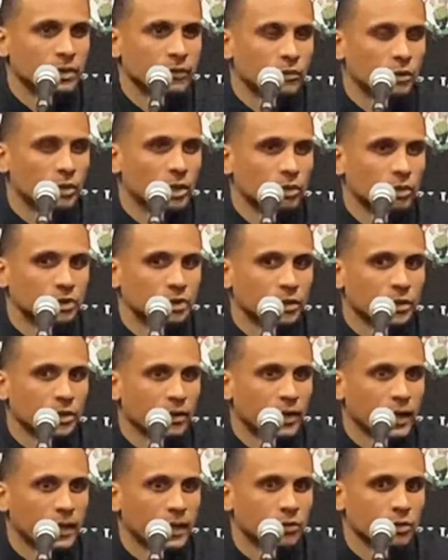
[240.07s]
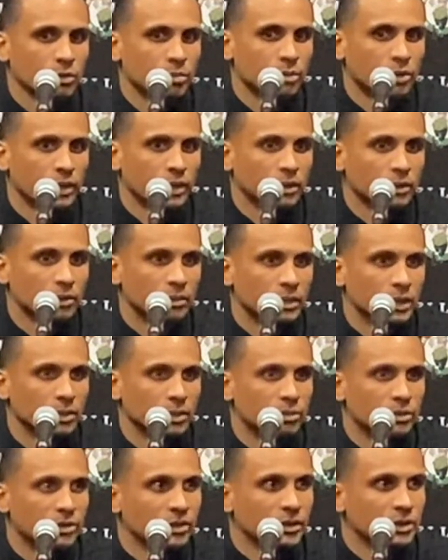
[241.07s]
if you don't show your hands, you're putting them in a
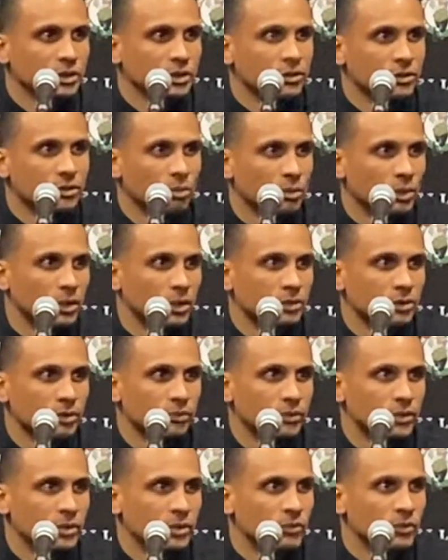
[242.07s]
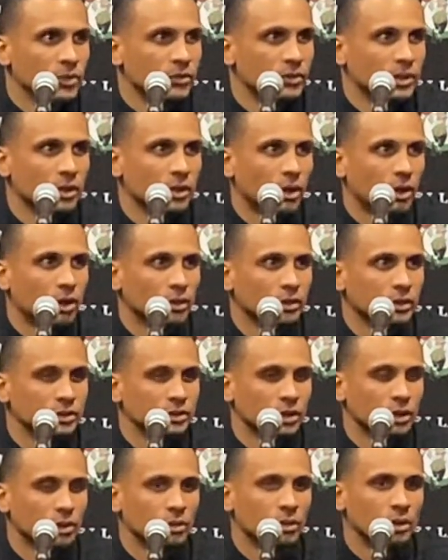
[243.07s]
position to where it's a 50-50 call, and
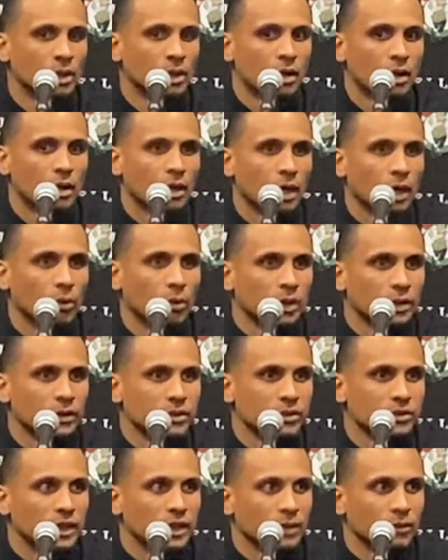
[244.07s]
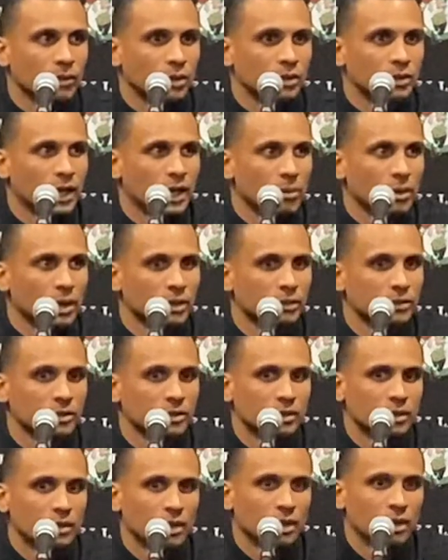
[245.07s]
so I wanted to save our timeouts.
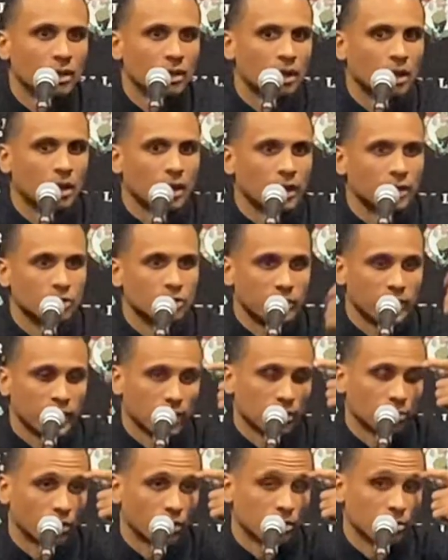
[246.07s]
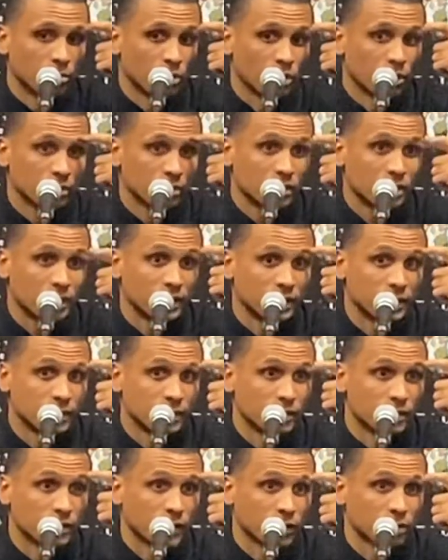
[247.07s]
I knew we had one to burn, and then
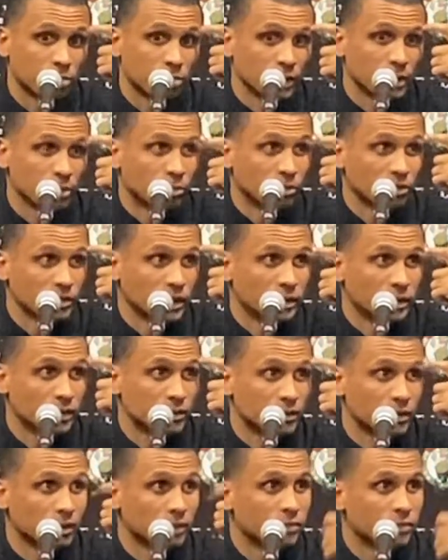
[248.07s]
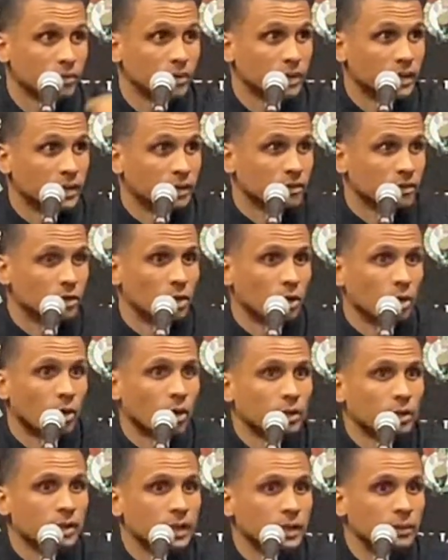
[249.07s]
the next play presented itself. And, you
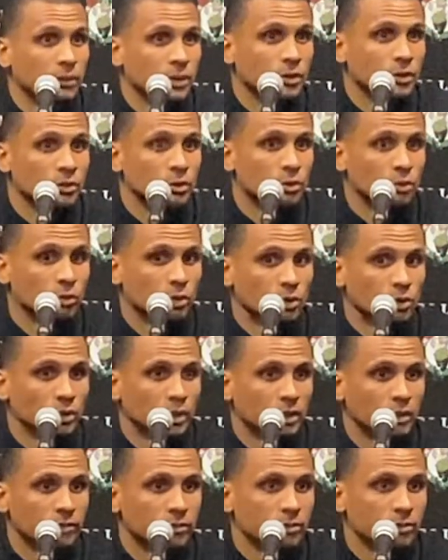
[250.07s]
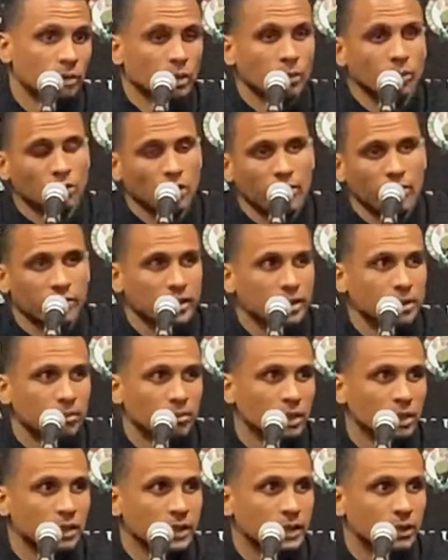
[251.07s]
know, with the new rule of, well, it was off him,
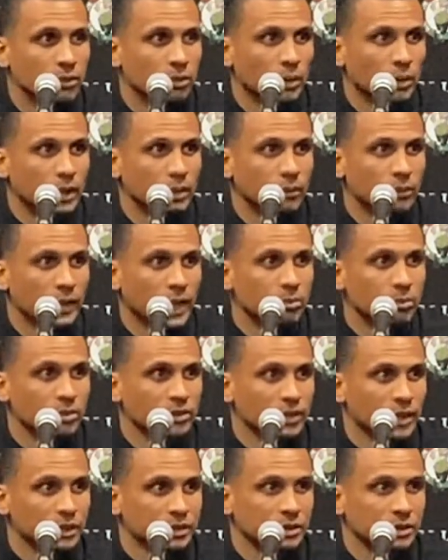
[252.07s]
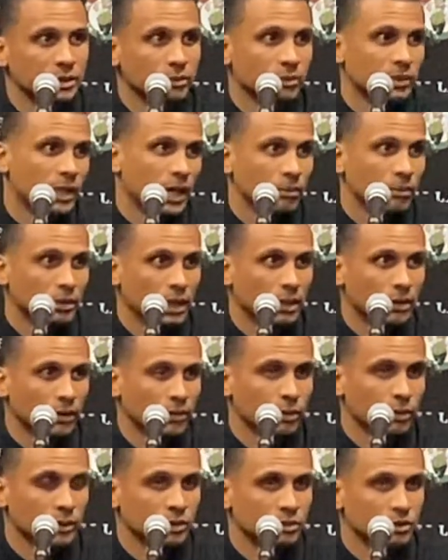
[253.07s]
but either way, we had possession and we came down. I
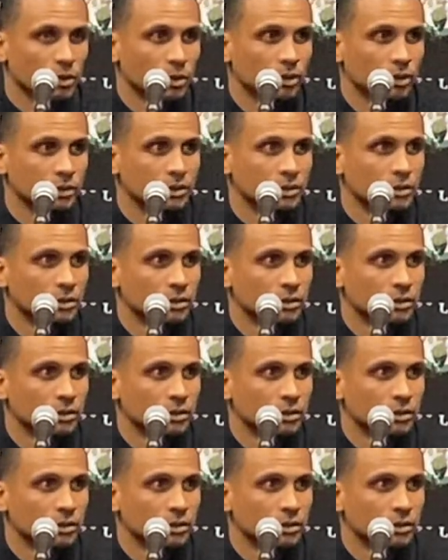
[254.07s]
think we scored.